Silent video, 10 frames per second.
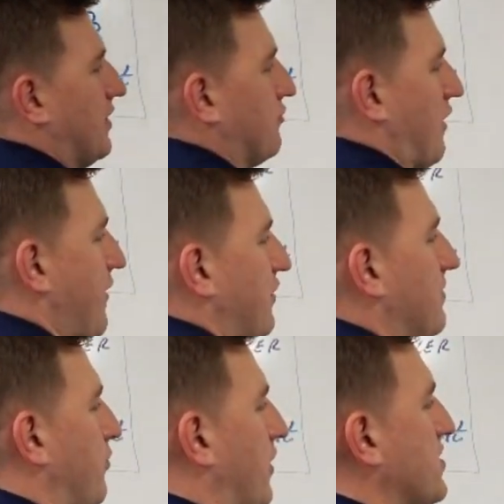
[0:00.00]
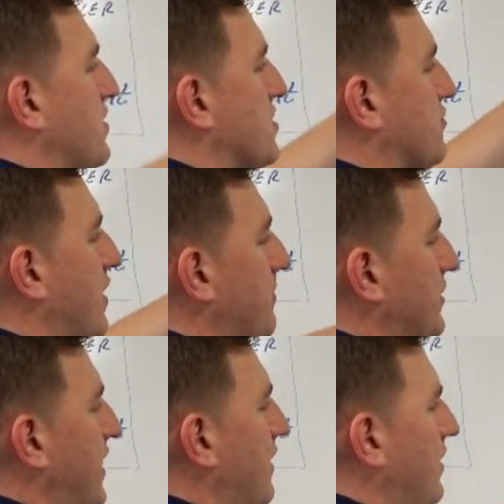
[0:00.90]
gravity and buoyancy is straight up
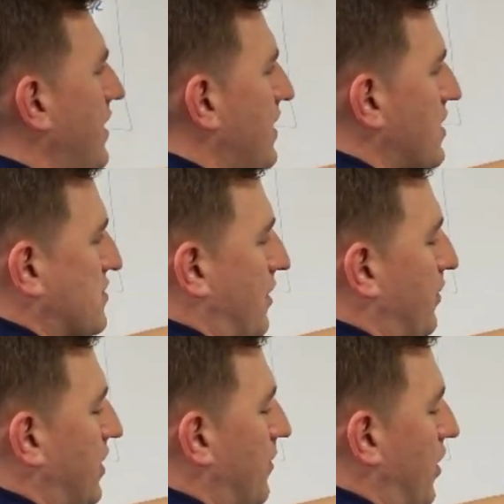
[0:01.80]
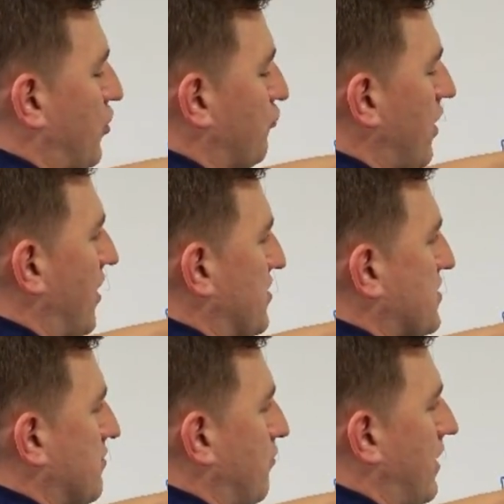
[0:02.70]
and down. So I want to go
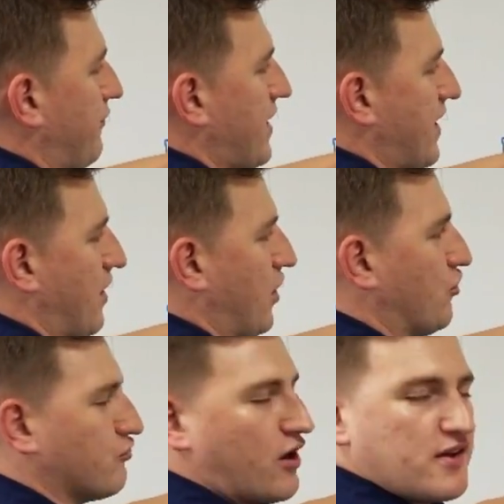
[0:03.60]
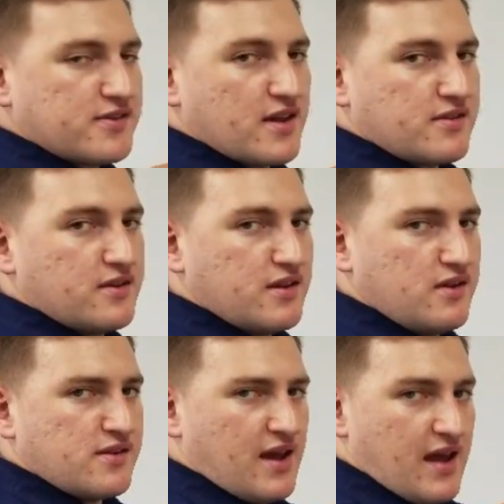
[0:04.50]
across, whatever that across distance
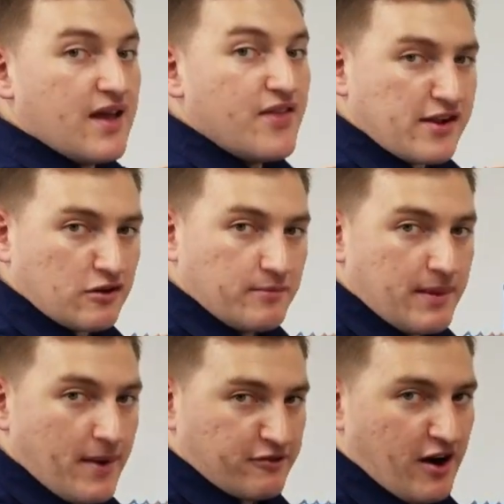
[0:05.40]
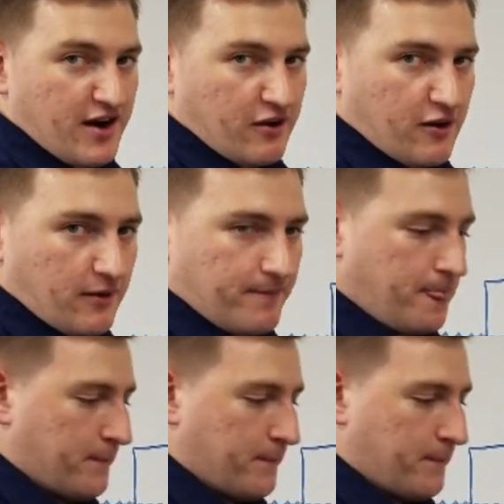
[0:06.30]
is, that's going to be my writing arm.